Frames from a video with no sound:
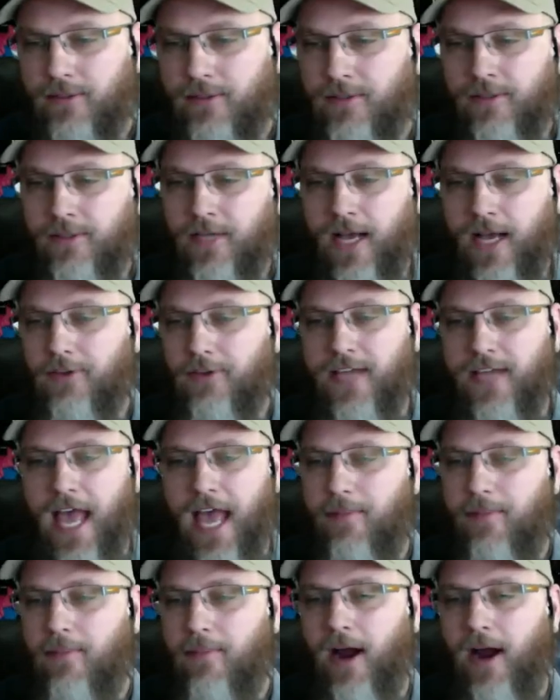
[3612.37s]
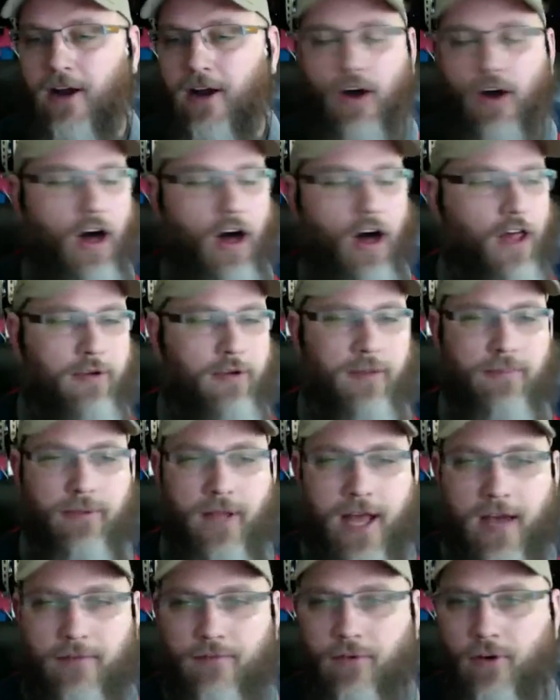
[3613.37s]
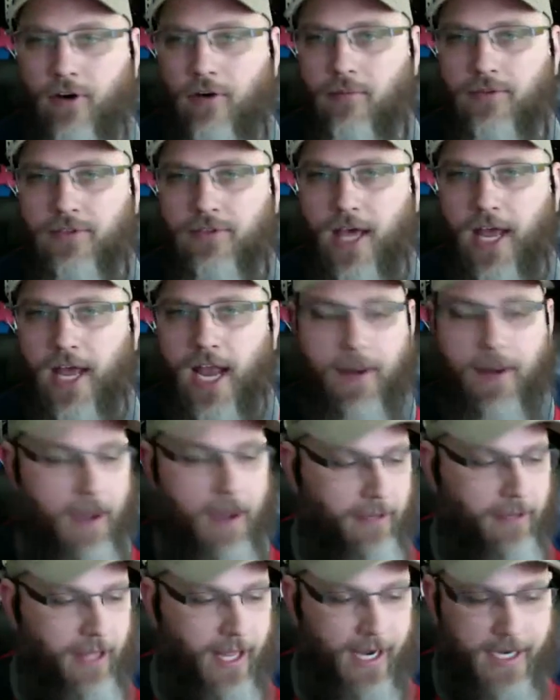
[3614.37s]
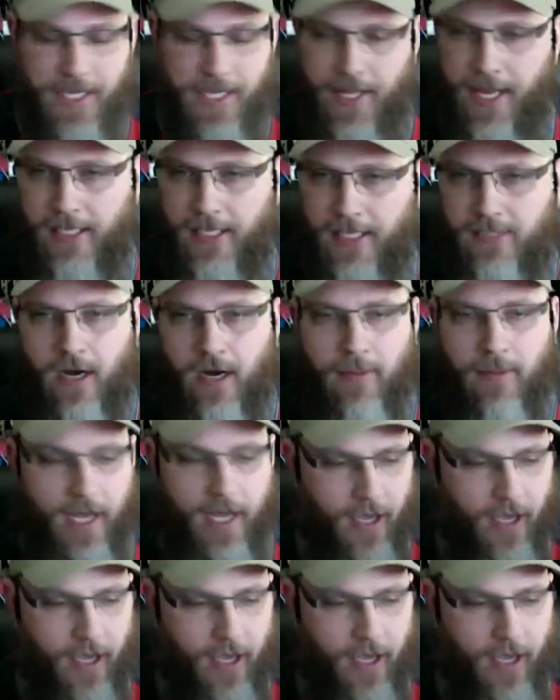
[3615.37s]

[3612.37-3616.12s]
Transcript: I was a happy buyer at all 3 platforms, and I'm glad I did that experiment.